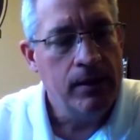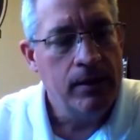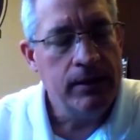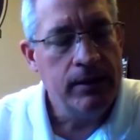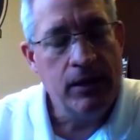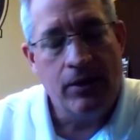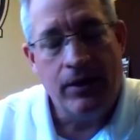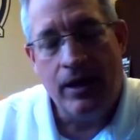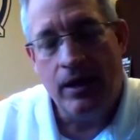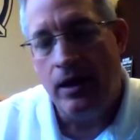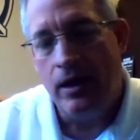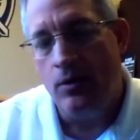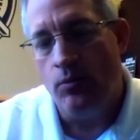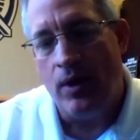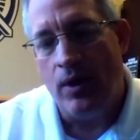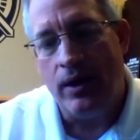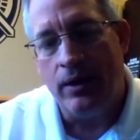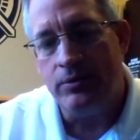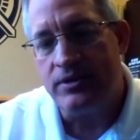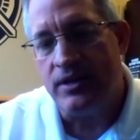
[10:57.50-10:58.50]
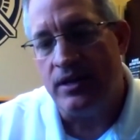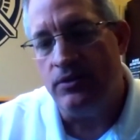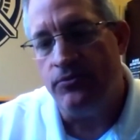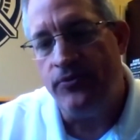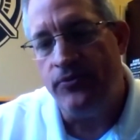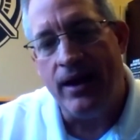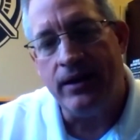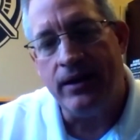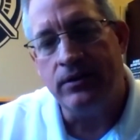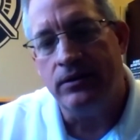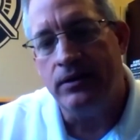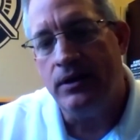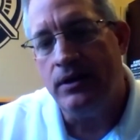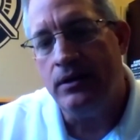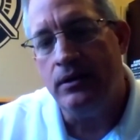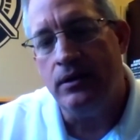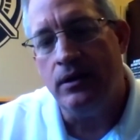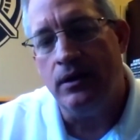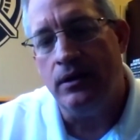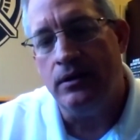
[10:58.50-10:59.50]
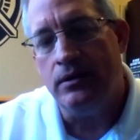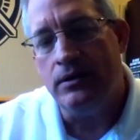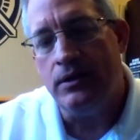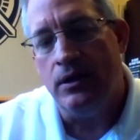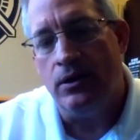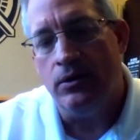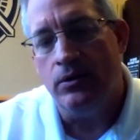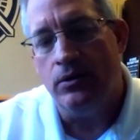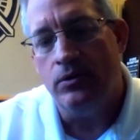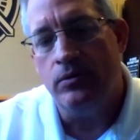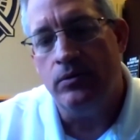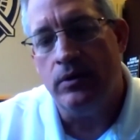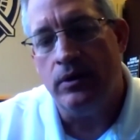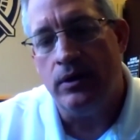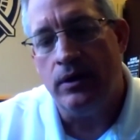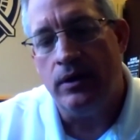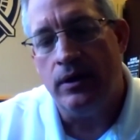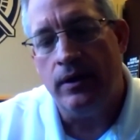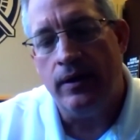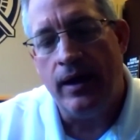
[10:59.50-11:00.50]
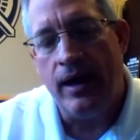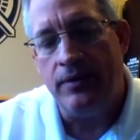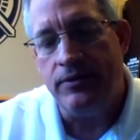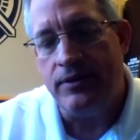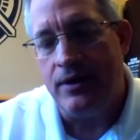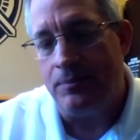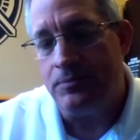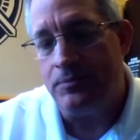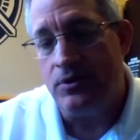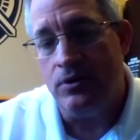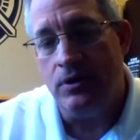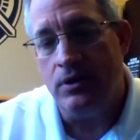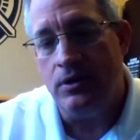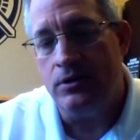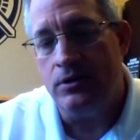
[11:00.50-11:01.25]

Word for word: you know, and, and, while I was on the faculty, you know, uh, had the opportunity